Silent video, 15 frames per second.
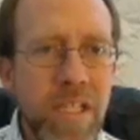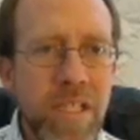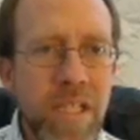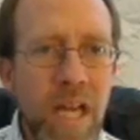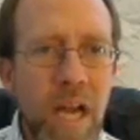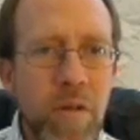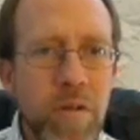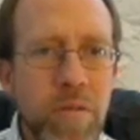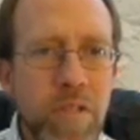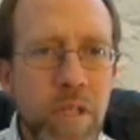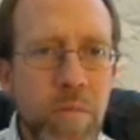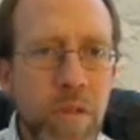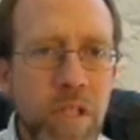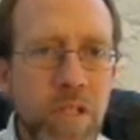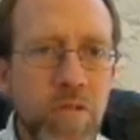I would
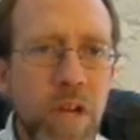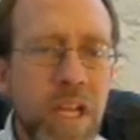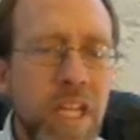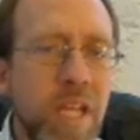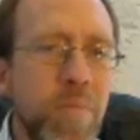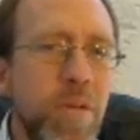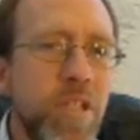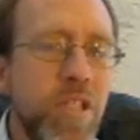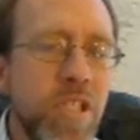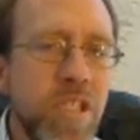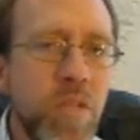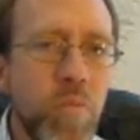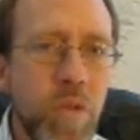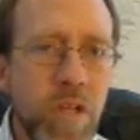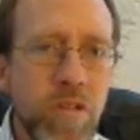typically try to keep it just in
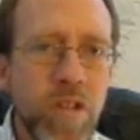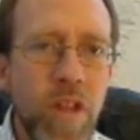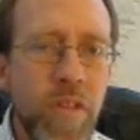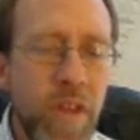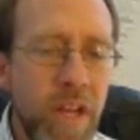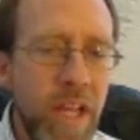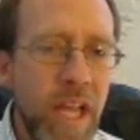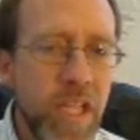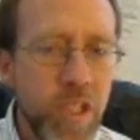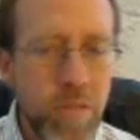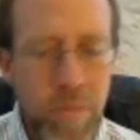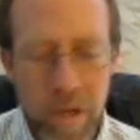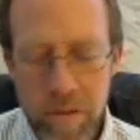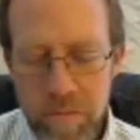Windows authentication mode.